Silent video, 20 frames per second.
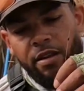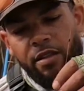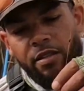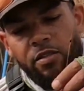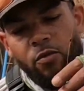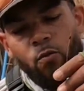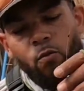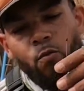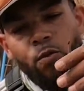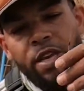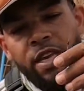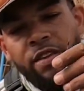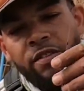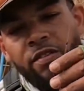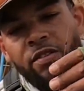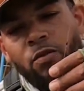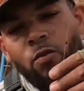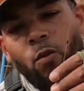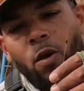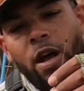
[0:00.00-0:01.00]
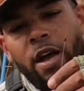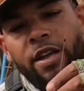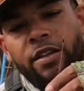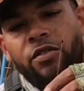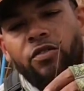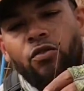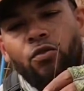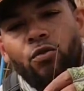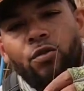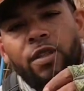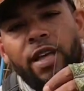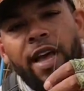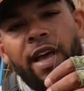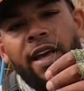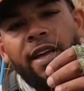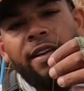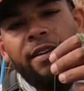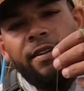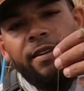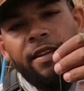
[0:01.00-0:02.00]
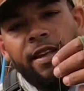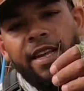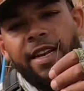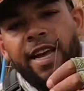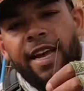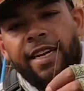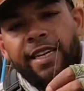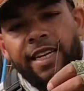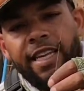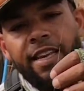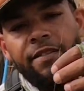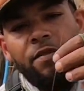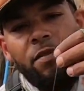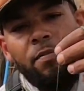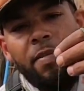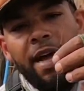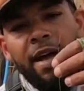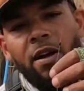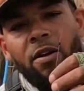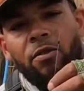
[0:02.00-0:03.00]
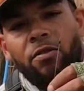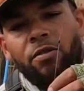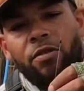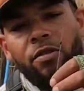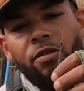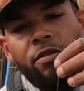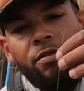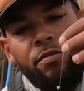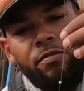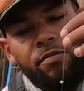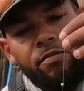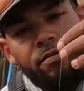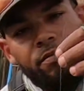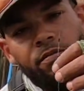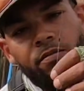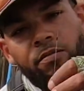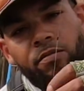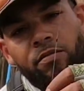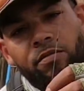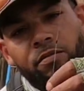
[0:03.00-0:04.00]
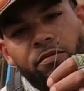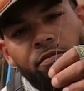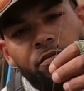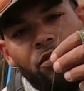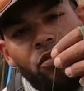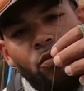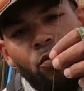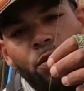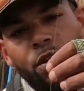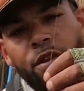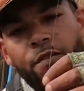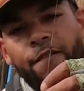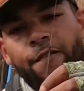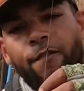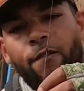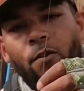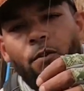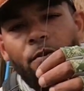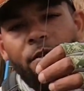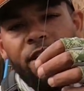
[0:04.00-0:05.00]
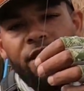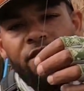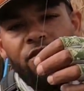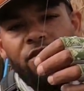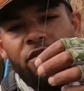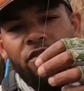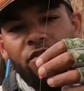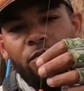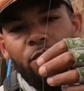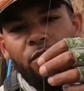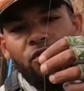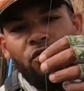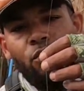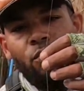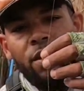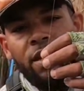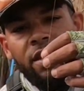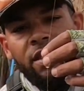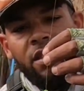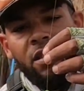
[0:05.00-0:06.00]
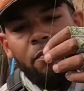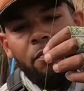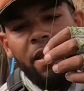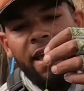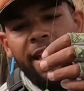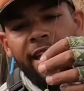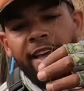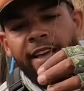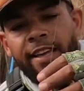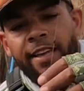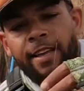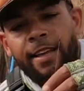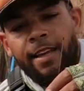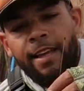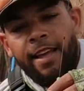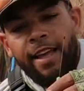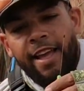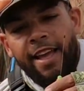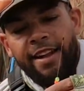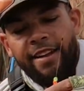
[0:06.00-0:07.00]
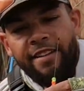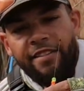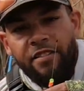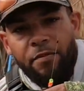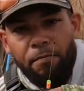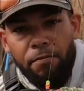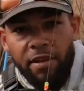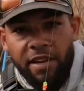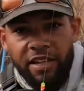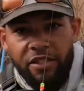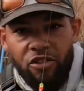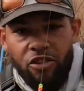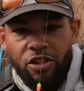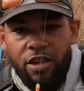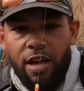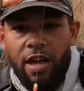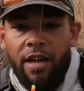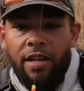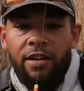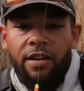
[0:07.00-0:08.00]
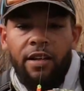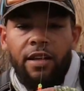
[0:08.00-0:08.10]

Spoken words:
The reason why I do that, and I leave about 3-4 inches between the peg and the split shot,